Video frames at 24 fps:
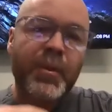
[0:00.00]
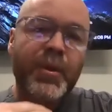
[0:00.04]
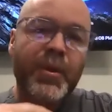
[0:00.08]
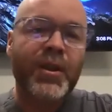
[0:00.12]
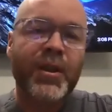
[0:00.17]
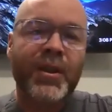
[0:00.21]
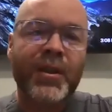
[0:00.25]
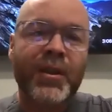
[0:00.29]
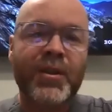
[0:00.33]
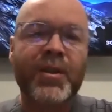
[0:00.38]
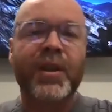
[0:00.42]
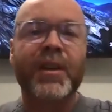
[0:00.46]

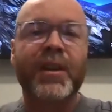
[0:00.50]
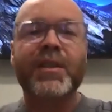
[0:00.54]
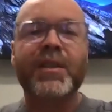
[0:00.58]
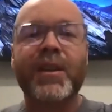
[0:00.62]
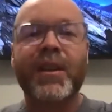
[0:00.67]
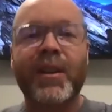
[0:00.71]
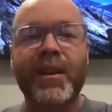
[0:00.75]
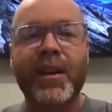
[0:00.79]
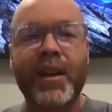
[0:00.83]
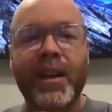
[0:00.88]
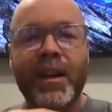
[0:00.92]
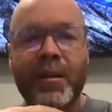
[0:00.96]
shouldn't trust their
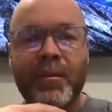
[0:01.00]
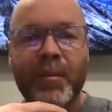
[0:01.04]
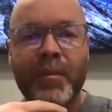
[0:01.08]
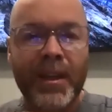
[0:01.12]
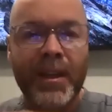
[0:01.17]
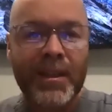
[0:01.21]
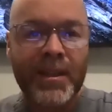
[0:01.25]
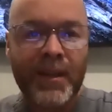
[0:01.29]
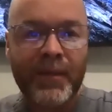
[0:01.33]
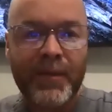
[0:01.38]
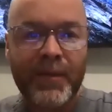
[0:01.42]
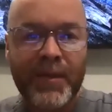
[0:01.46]
gut
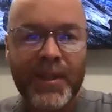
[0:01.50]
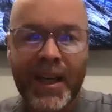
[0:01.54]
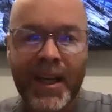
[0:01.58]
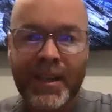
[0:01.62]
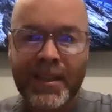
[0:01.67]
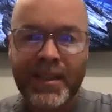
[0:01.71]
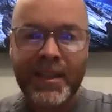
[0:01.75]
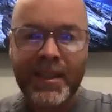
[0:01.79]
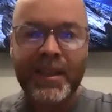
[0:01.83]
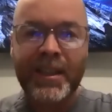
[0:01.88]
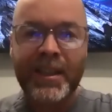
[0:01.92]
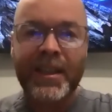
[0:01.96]
because I've
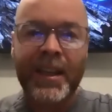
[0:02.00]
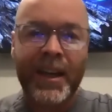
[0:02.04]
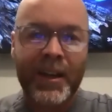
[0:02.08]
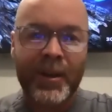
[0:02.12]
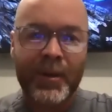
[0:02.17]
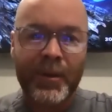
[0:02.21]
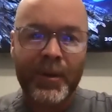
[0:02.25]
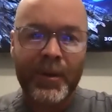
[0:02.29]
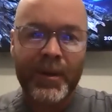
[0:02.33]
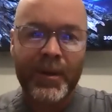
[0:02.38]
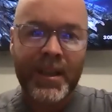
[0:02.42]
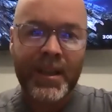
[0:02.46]
tested it and I know
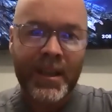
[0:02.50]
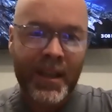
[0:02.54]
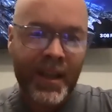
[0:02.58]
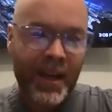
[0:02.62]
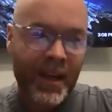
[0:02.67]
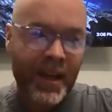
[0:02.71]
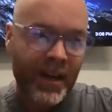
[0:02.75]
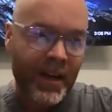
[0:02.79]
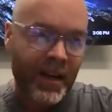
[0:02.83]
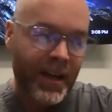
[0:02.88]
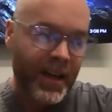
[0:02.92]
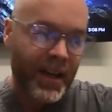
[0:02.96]
what's in
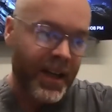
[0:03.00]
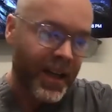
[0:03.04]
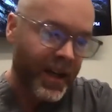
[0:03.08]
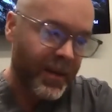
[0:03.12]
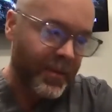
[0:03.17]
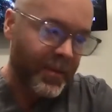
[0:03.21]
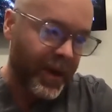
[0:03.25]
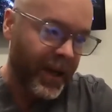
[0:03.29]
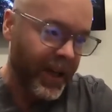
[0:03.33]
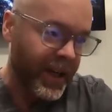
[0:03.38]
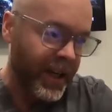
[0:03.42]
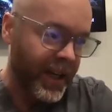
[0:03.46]
there.
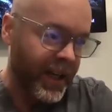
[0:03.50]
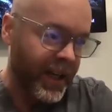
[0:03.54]
But